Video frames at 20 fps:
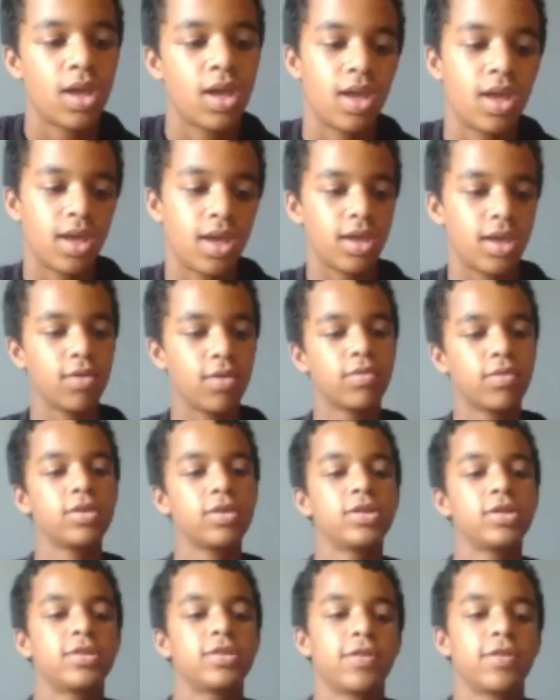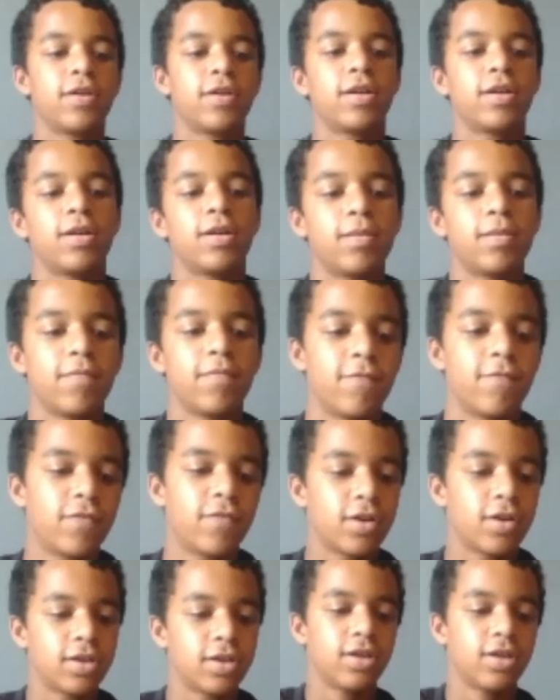It was
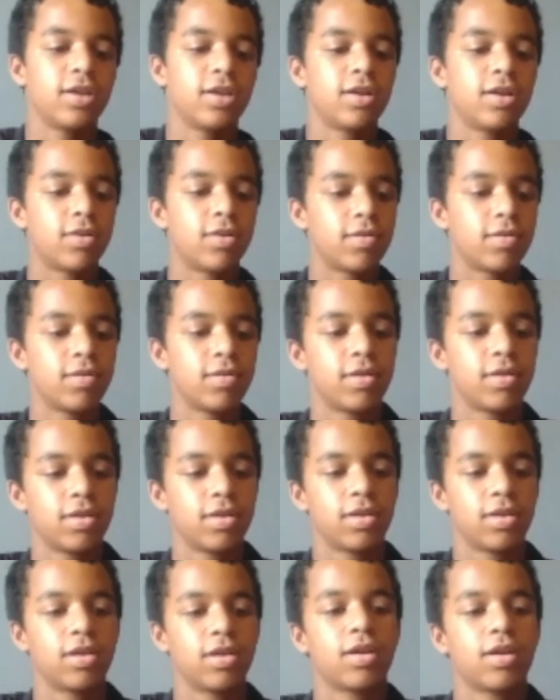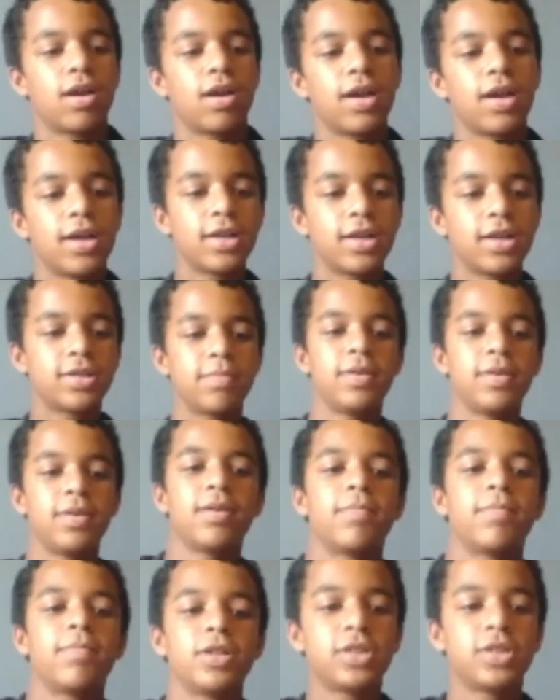fun, I got to meet a
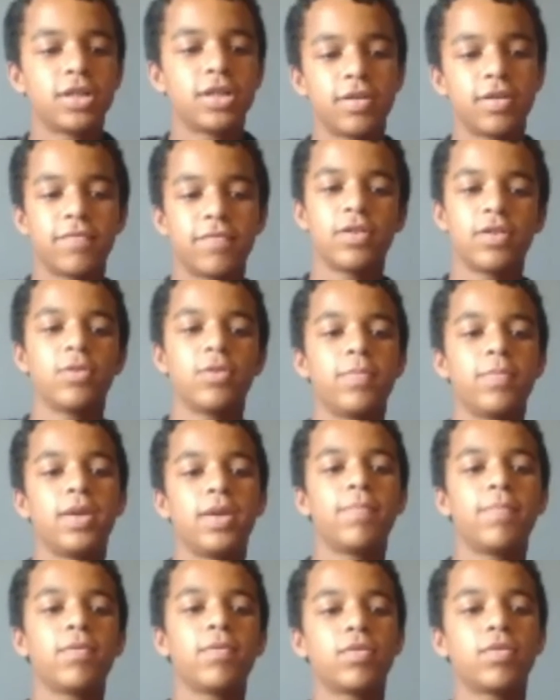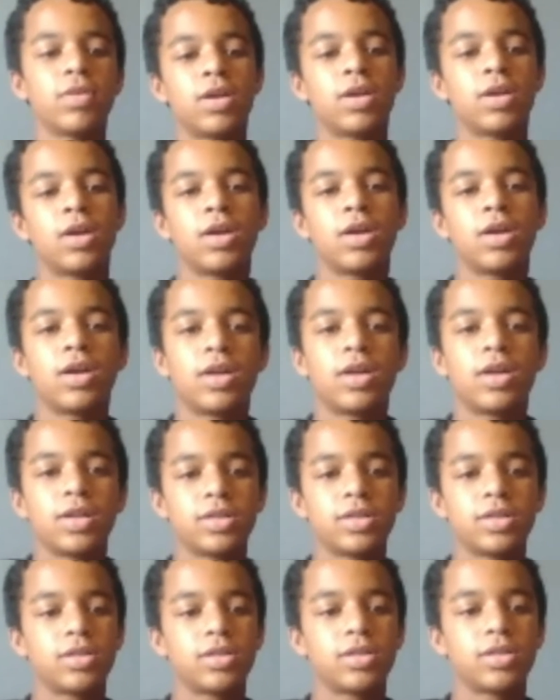bunch of new people,
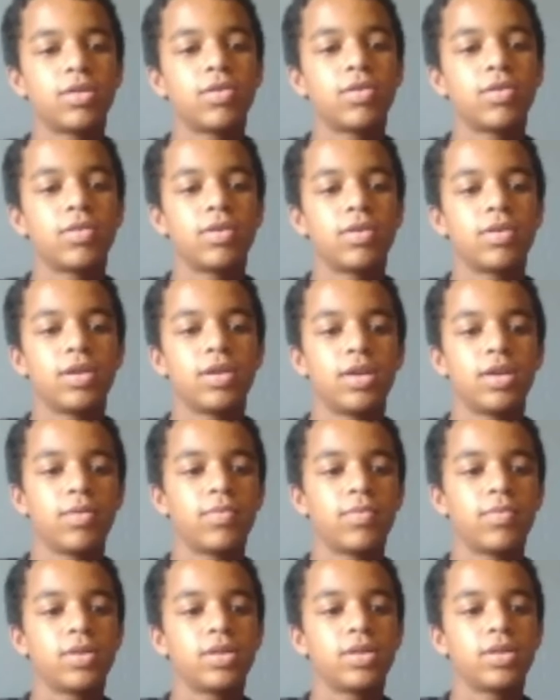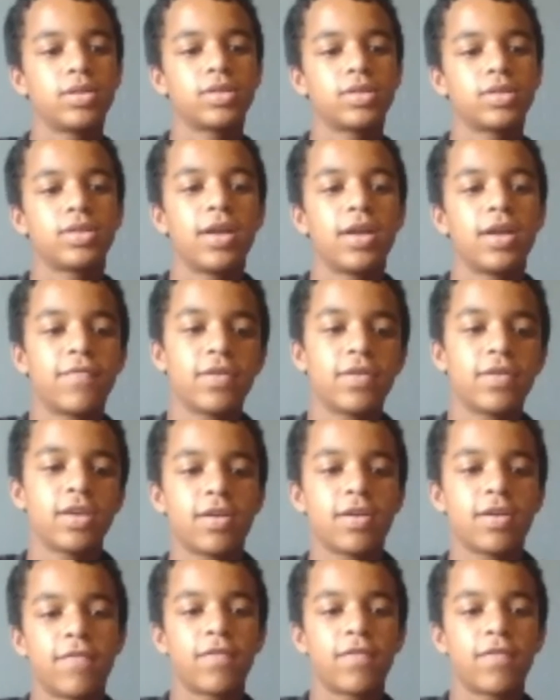so it was definitely
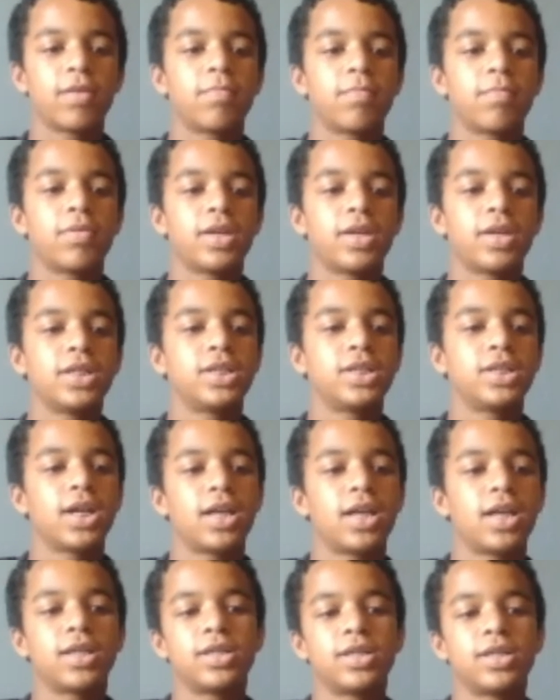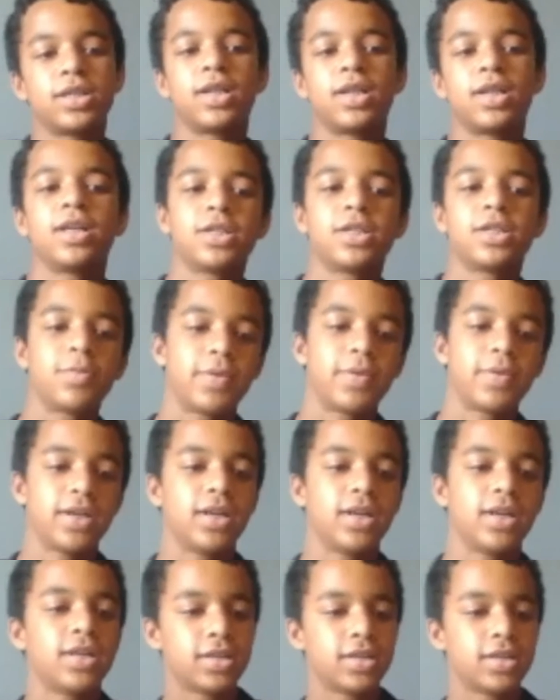a fun play challenge and
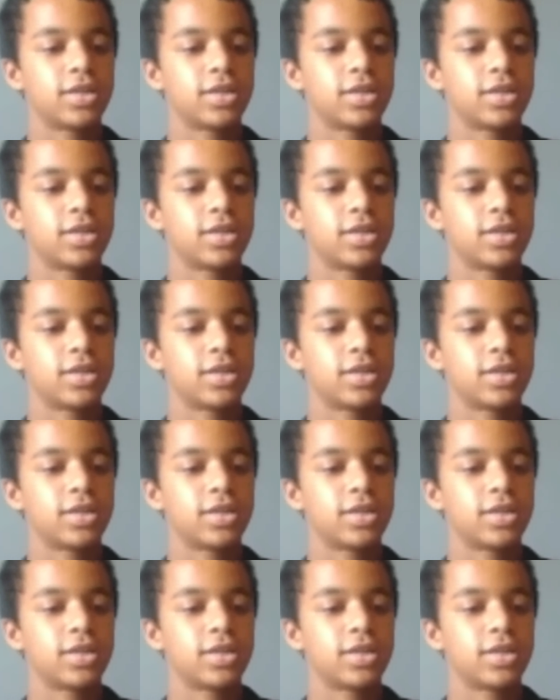experience,